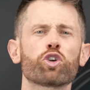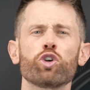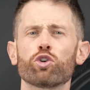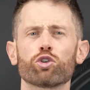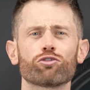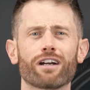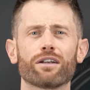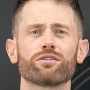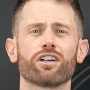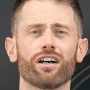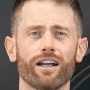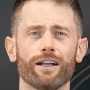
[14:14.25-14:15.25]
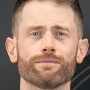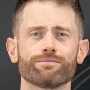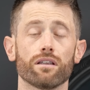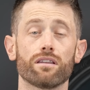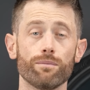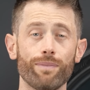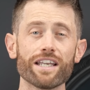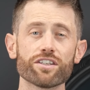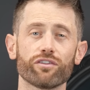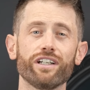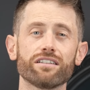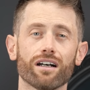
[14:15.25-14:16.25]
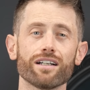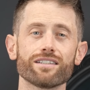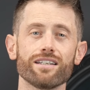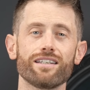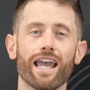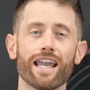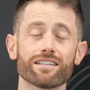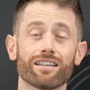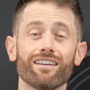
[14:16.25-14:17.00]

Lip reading: good all-round tyre. The best 3 tyres in test,